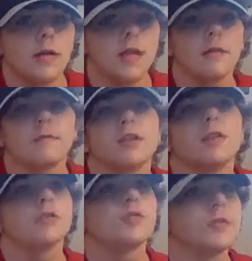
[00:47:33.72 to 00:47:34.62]
Okay, the
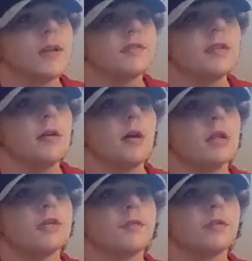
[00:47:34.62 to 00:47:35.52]
Rangers drafted
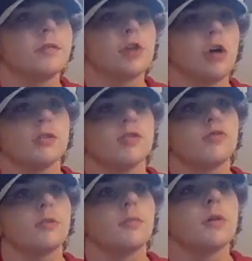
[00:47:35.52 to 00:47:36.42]
Oliver
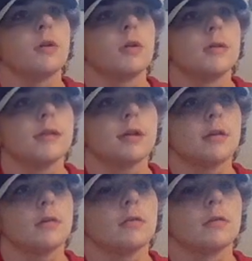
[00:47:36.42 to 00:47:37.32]
Tarnstrom,
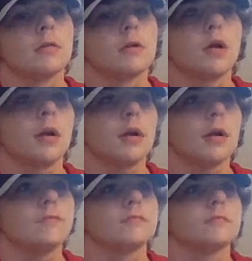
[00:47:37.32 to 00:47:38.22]
center,
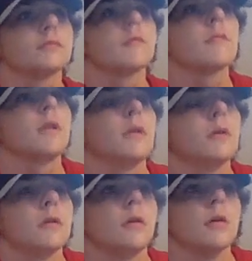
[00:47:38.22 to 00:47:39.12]

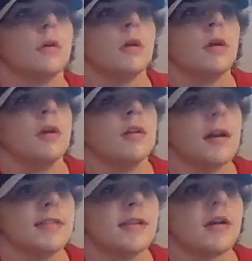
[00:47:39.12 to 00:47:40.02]

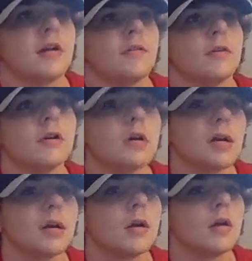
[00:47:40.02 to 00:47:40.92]
92nd overall.
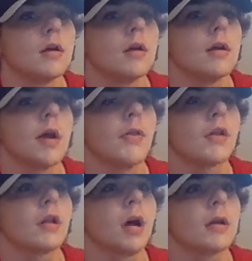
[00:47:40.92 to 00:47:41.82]
Now on
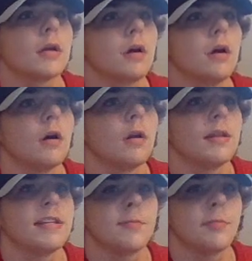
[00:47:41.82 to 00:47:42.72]
the clock are
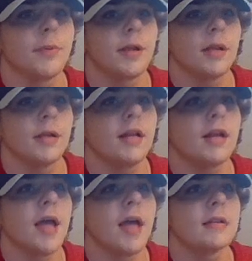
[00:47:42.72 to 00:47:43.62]
the Tampa Bay
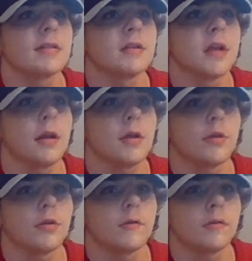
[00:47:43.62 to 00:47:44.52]
Lightning at
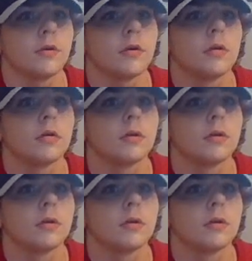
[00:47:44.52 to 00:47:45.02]
93rd overall.